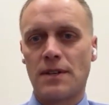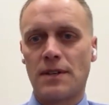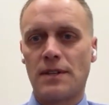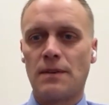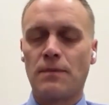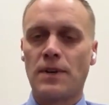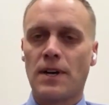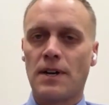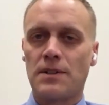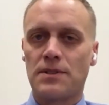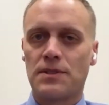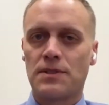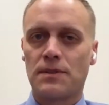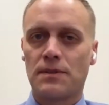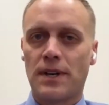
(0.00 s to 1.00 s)
And then we
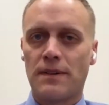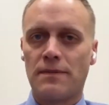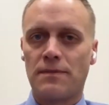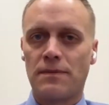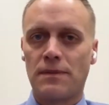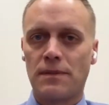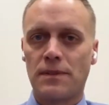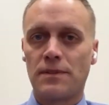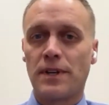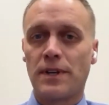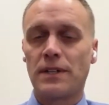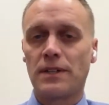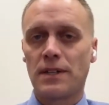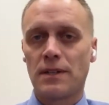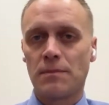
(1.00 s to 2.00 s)
also have
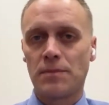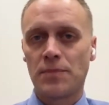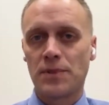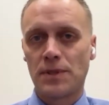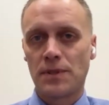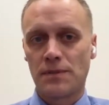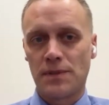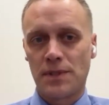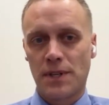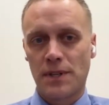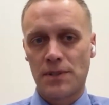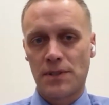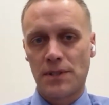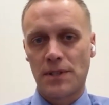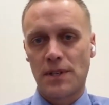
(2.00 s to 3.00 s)
greatly improved our
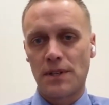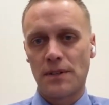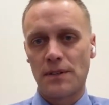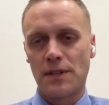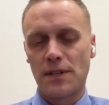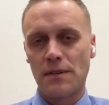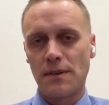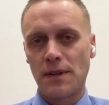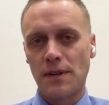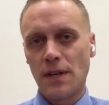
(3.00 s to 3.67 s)
security.